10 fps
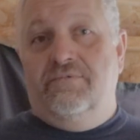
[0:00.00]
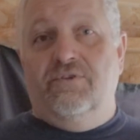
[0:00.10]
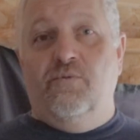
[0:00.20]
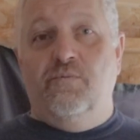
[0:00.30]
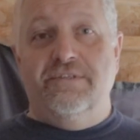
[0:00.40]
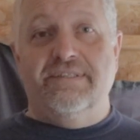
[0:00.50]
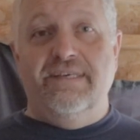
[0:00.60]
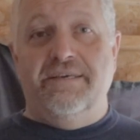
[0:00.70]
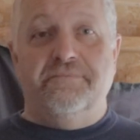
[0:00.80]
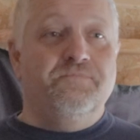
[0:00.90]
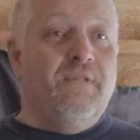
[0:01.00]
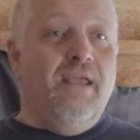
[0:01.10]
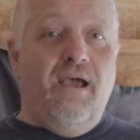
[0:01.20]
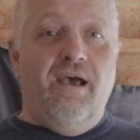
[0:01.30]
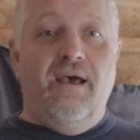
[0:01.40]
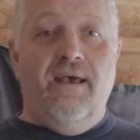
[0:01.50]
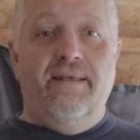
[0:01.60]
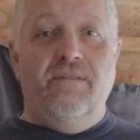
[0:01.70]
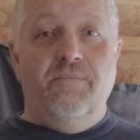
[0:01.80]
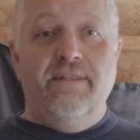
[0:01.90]
So we'll see.
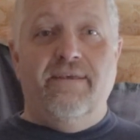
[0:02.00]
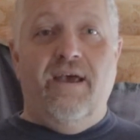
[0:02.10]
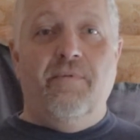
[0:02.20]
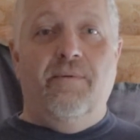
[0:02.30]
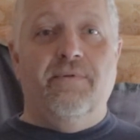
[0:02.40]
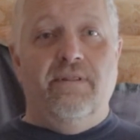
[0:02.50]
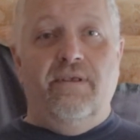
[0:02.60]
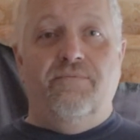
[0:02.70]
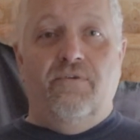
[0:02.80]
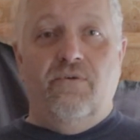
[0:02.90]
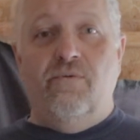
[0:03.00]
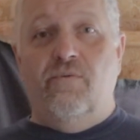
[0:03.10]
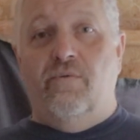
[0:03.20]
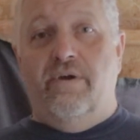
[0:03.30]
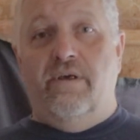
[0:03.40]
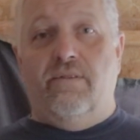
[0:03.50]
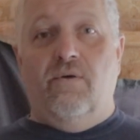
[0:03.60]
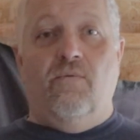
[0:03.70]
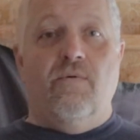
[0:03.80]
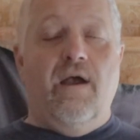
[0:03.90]
In the meantime, I'm going to leave you with
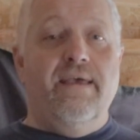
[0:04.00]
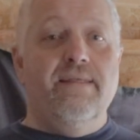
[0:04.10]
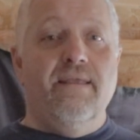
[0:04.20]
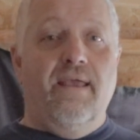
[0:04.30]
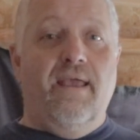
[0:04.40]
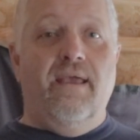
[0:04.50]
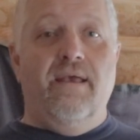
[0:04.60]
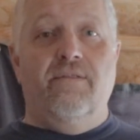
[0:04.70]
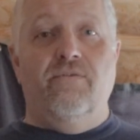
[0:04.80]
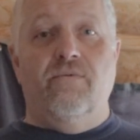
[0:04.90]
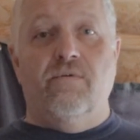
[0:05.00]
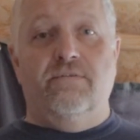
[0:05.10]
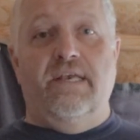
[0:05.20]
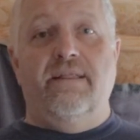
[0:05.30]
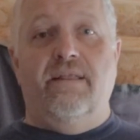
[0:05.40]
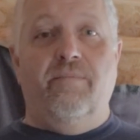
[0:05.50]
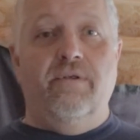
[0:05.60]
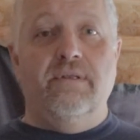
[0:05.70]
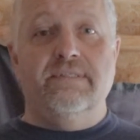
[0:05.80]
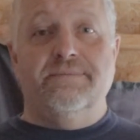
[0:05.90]
Orion and the Rosette
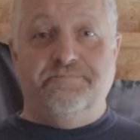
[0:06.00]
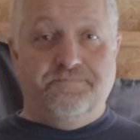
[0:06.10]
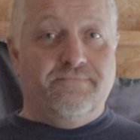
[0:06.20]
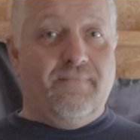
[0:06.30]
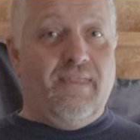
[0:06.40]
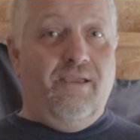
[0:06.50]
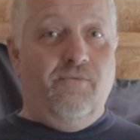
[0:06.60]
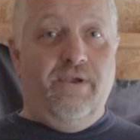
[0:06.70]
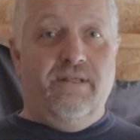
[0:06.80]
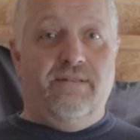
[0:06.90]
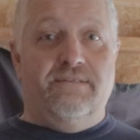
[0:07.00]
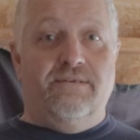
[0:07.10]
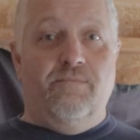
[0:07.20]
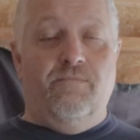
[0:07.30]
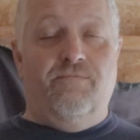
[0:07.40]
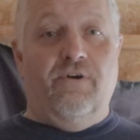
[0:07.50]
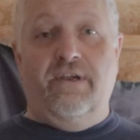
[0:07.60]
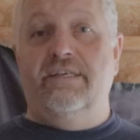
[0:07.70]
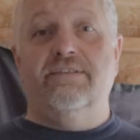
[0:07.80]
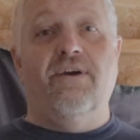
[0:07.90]
Nebulas with some
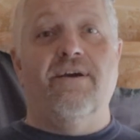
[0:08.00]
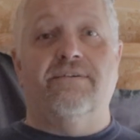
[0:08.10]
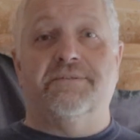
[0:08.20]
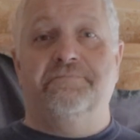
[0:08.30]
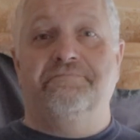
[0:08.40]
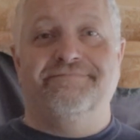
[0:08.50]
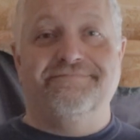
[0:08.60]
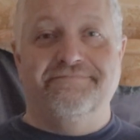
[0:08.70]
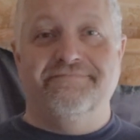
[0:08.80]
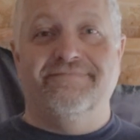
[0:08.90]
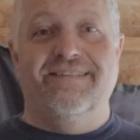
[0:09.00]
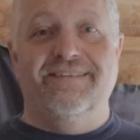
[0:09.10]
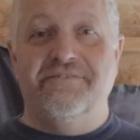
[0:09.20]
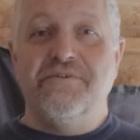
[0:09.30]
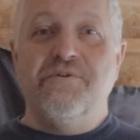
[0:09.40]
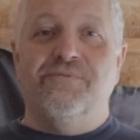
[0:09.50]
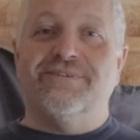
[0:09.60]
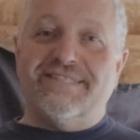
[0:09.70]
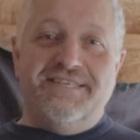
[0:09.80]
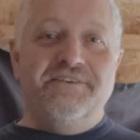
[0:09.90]
funky stars.
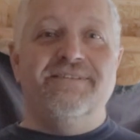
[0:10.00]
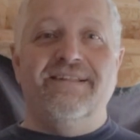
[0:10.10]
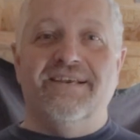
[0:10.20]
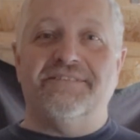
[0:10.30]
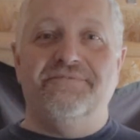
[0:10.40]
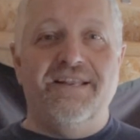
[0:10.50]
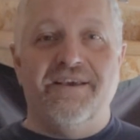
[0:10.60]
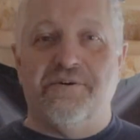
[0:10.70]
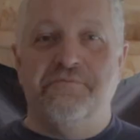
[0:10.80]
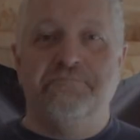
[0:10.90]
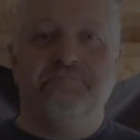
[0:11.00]
We'll see you in the next video.